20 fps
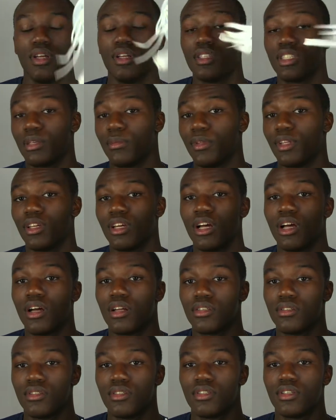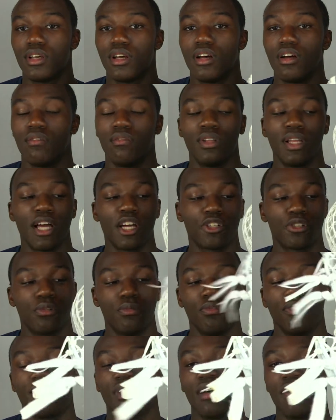Some of the cons of
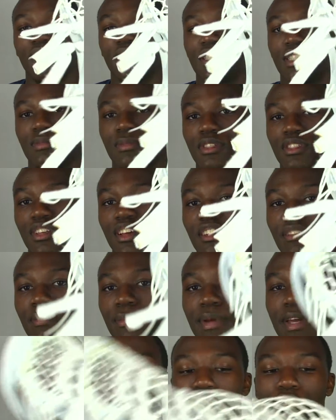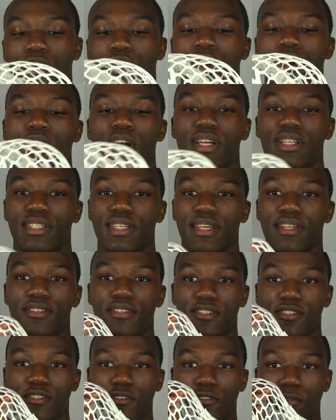Laxroom 5X semi-soft mesh are it
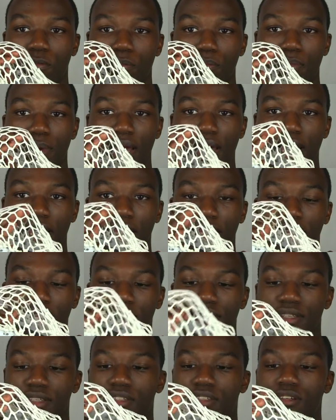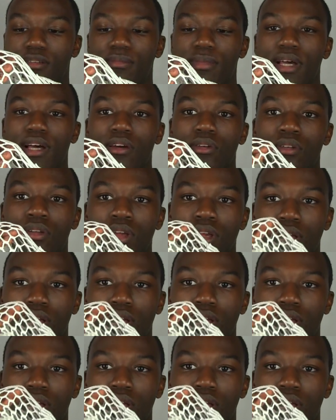tends to bag a decent amount.